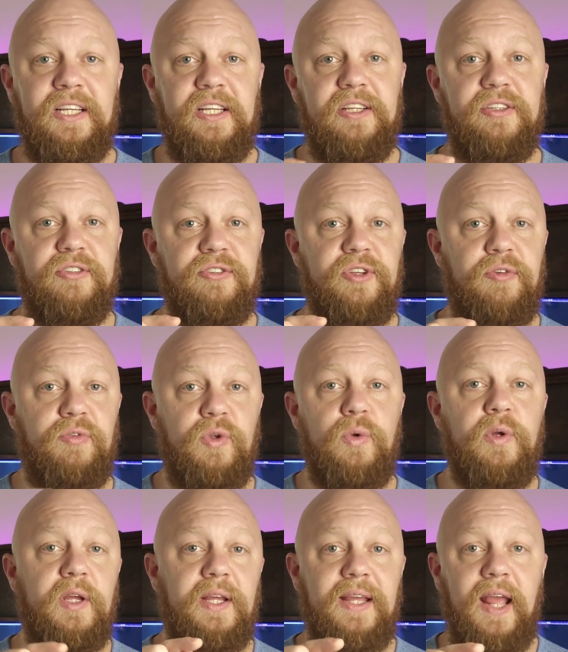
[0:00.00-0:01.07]
is if you
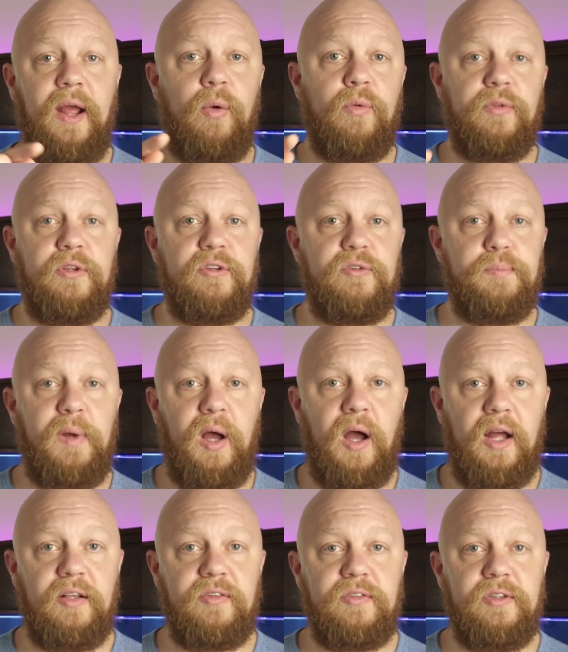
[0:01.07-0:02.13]
can count the
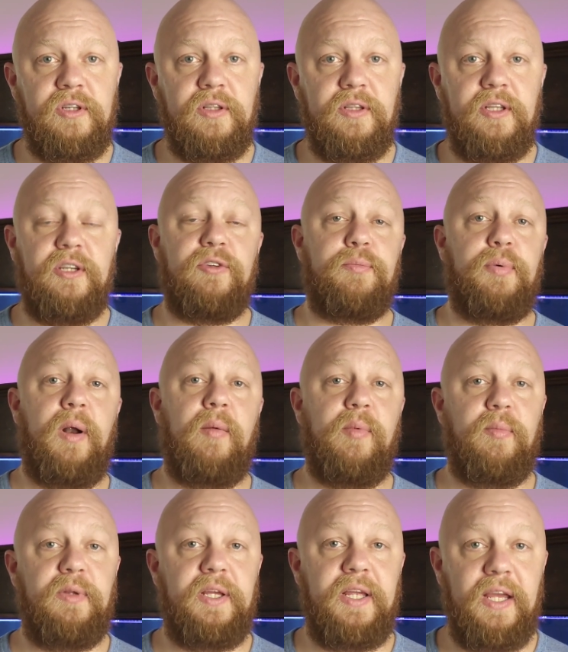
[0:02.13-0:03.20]
spots, then it's
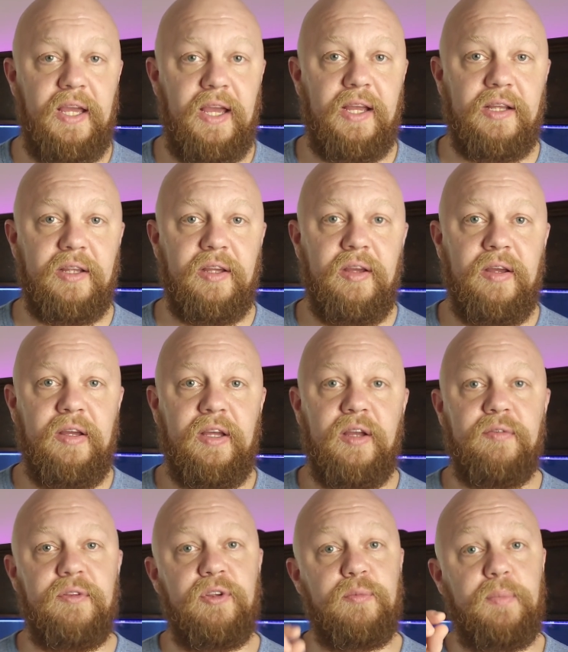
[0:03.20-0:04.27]
probably ick.
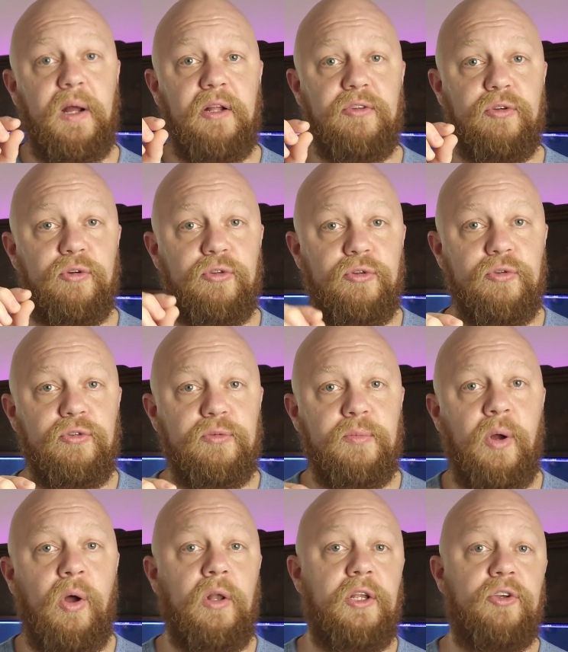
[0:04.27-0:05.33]
If the spots are too
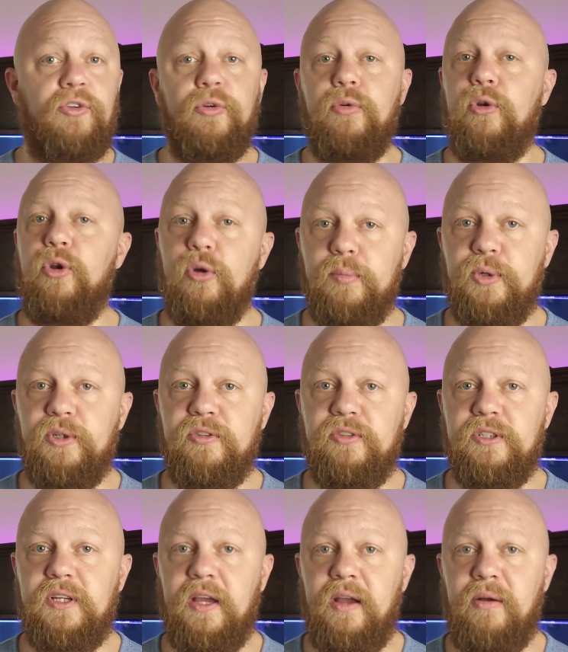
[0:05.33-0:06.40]
small and too numerous
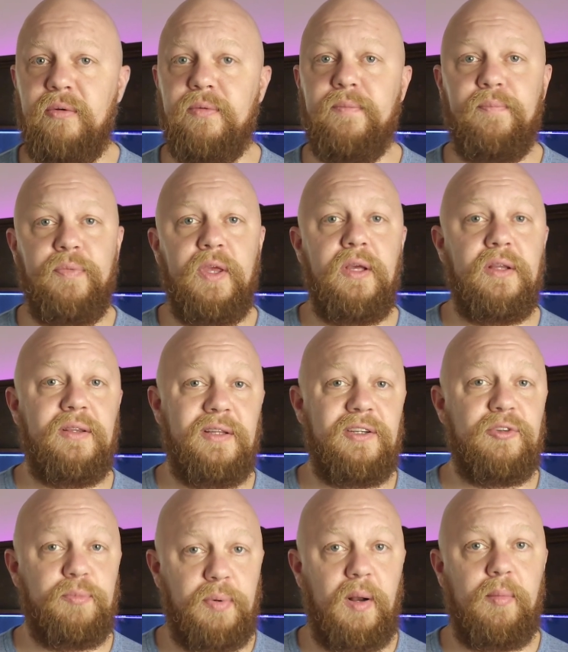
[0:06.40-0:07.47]
to count, then
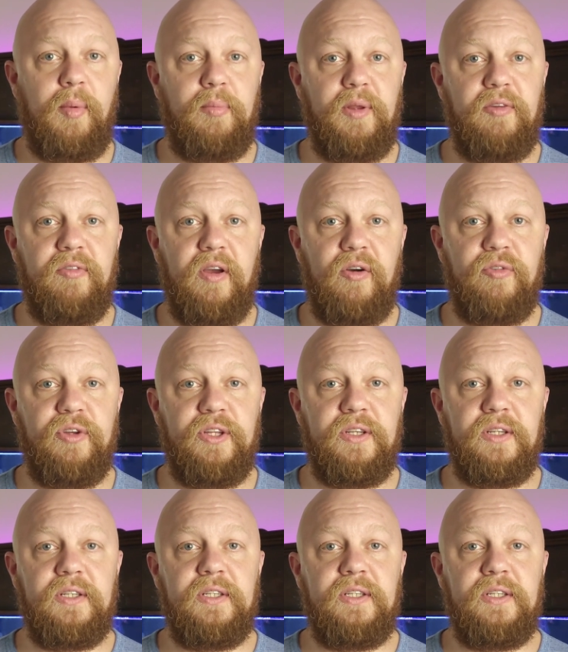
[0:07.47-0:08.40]
it's probably velvet.